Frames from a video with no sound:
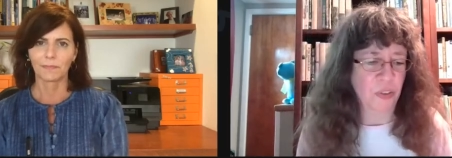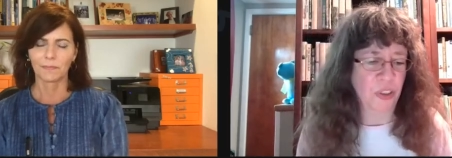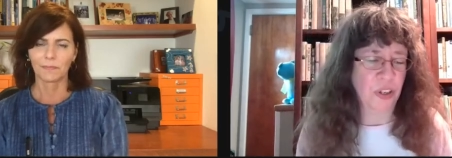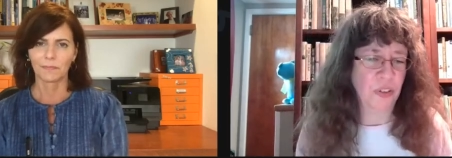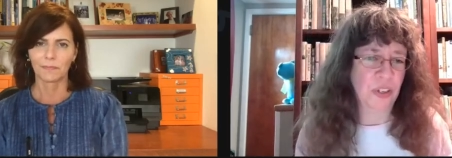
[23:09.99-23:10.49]

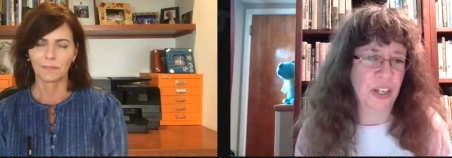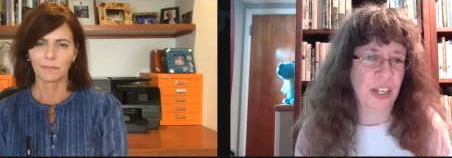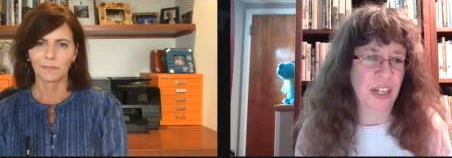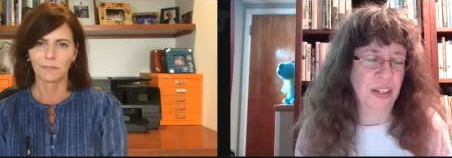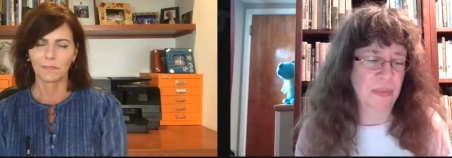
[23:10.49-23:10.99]
Speaker 1: For those,
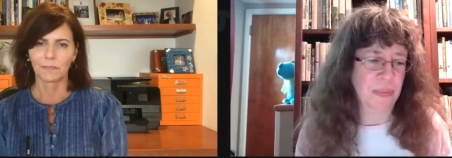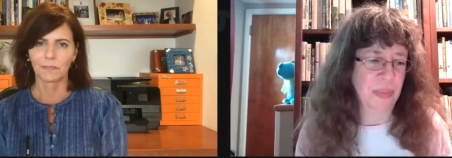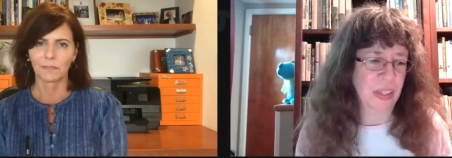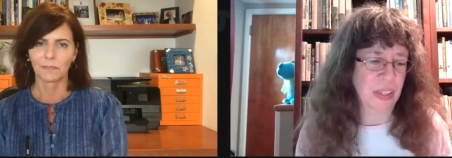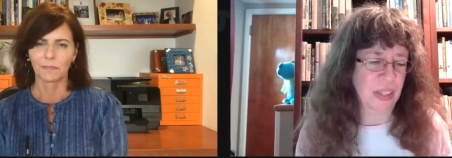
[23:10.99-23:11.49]
um,
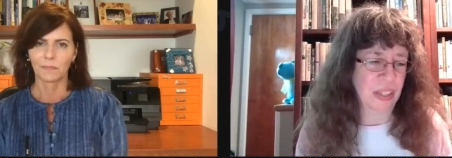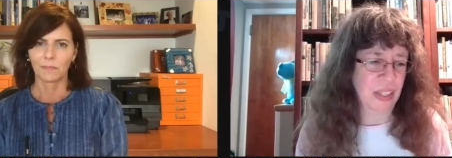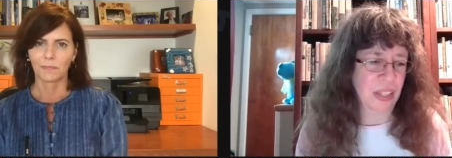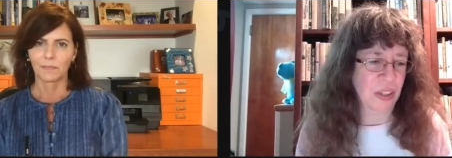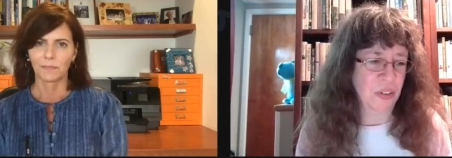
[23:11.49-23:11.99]

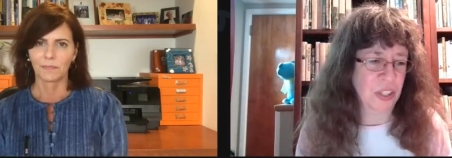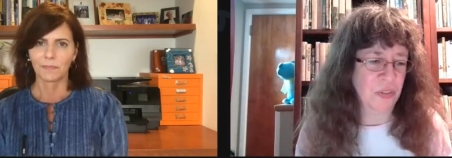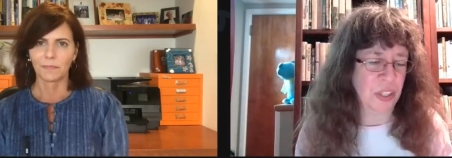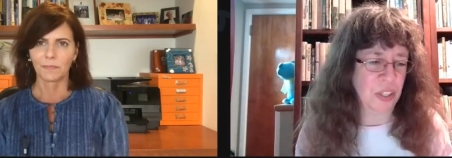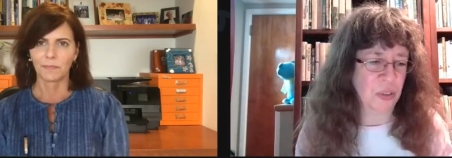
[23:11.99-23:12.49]
those
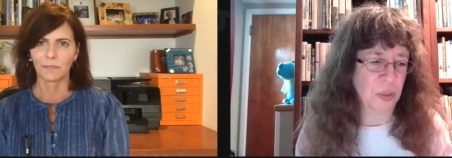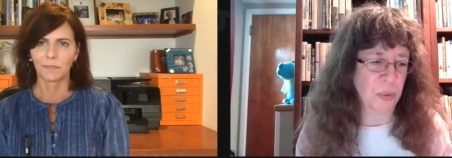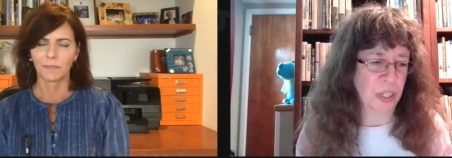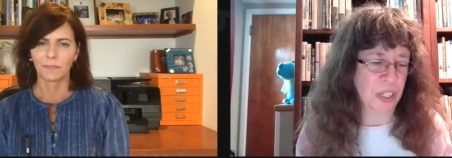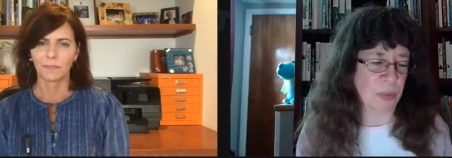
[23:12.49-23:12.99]
of us who
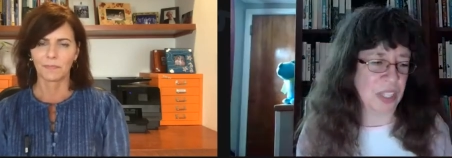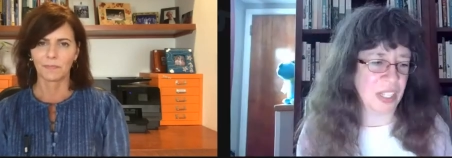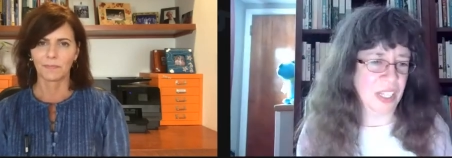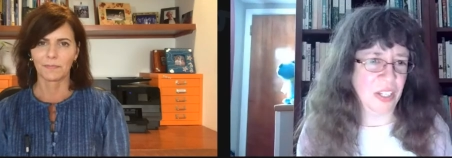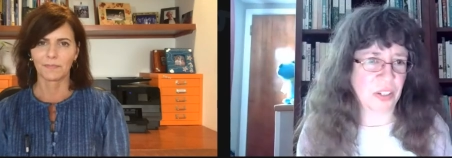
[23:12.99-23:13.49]
are working with
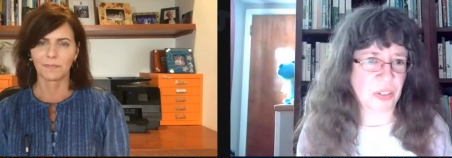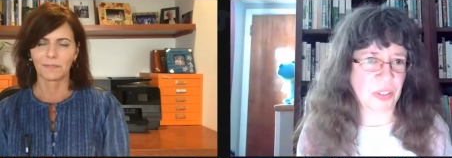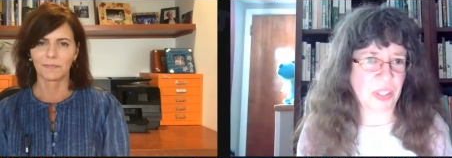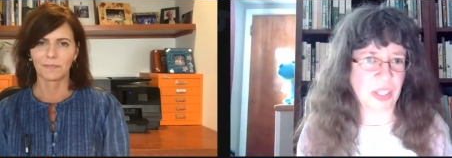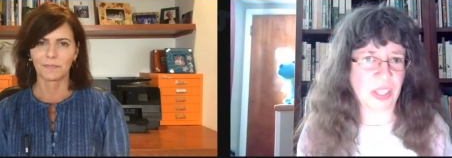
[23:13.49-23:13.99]

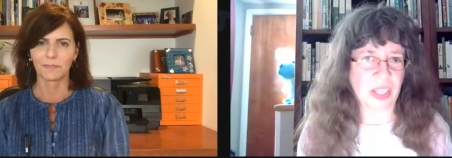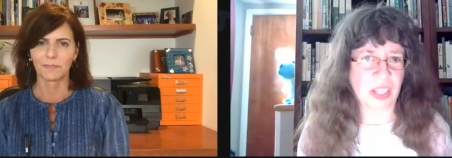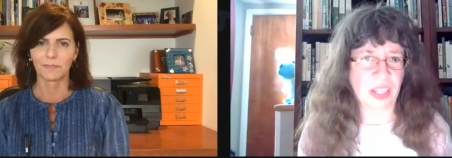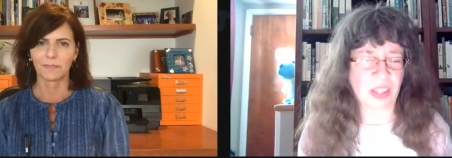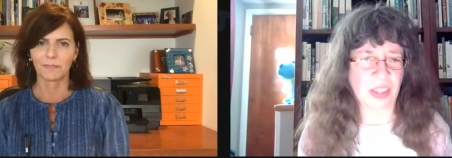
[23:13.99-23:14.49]
seniors,
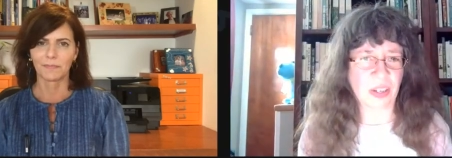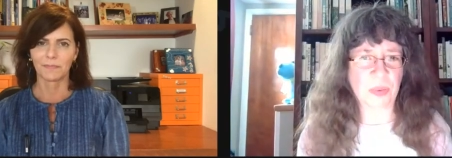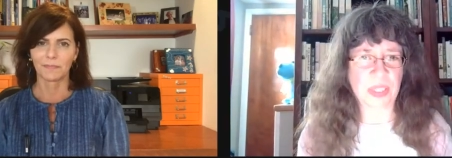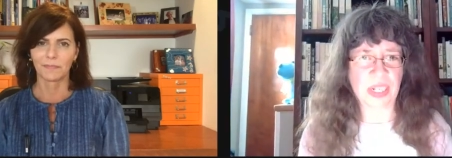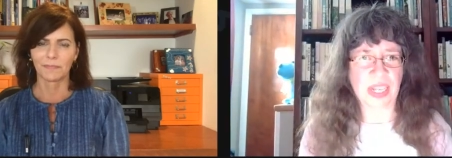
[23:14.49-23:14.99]

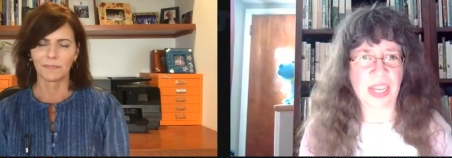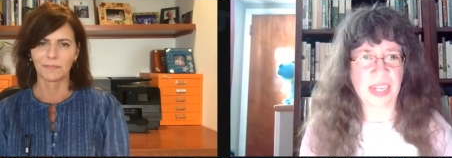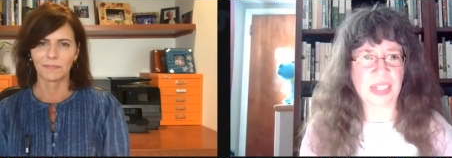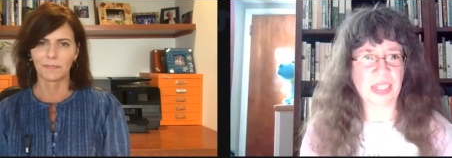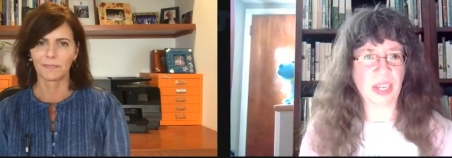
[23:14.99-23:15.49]
there was a
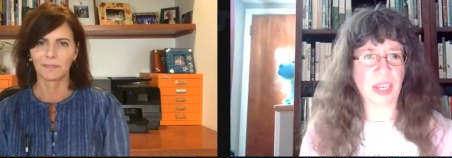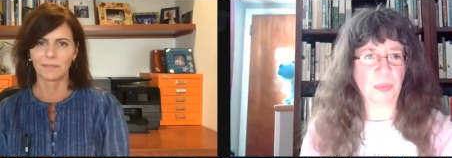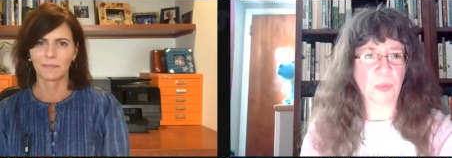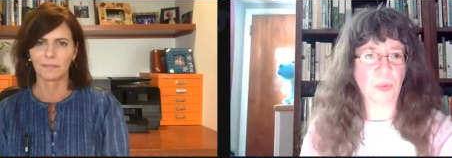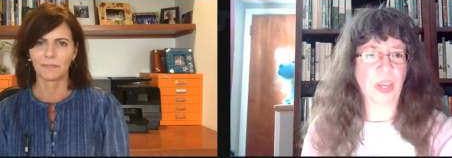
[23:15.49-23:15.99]
lot of
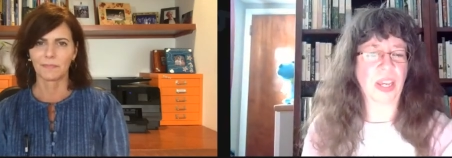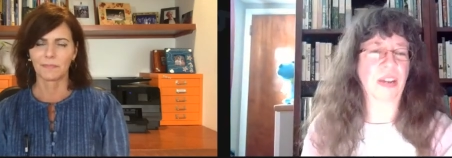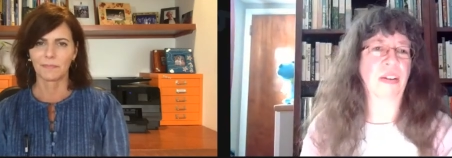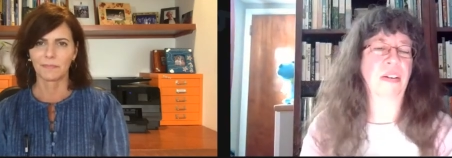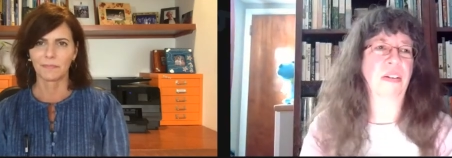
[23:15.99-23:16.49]
time
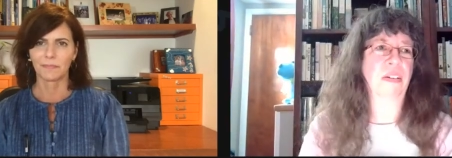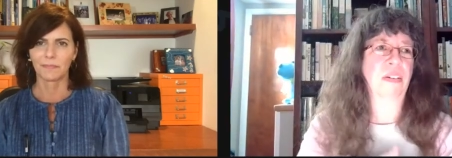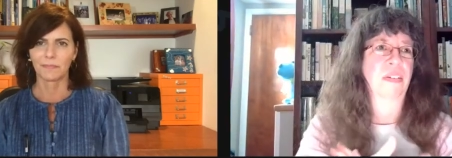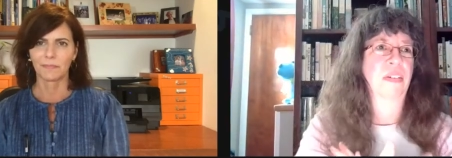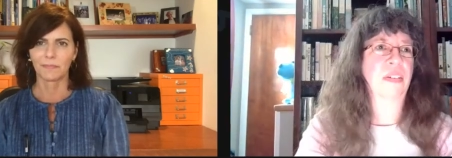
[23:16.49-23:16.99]

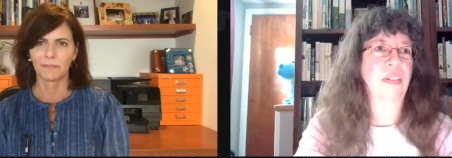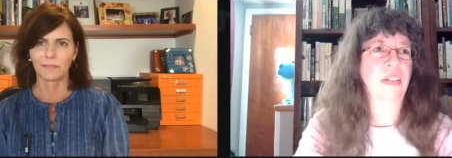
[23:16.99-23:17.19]
where